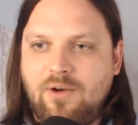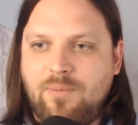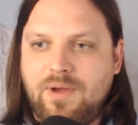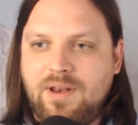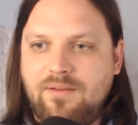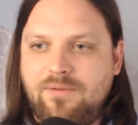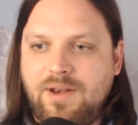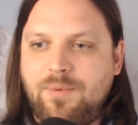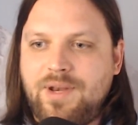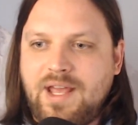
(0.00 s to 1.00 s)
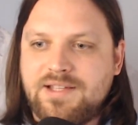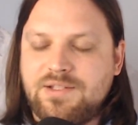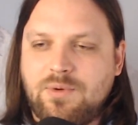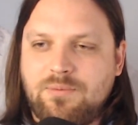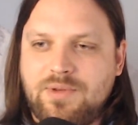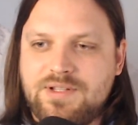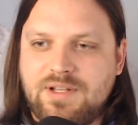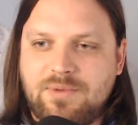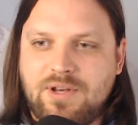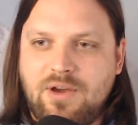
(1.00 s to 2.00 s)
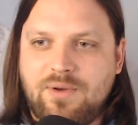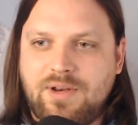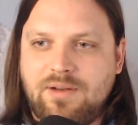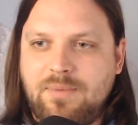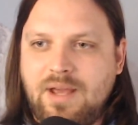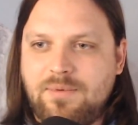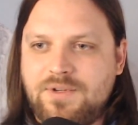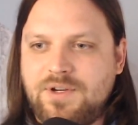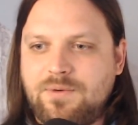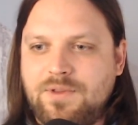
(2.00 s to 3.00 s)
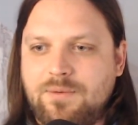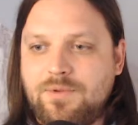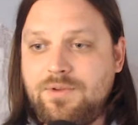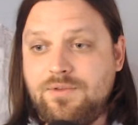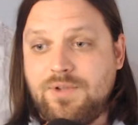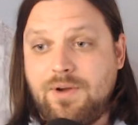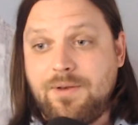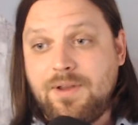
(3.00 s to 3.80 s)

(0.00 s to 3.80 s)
But if anybody has anyone, please let me know, and I'd be happy to share them with you, John.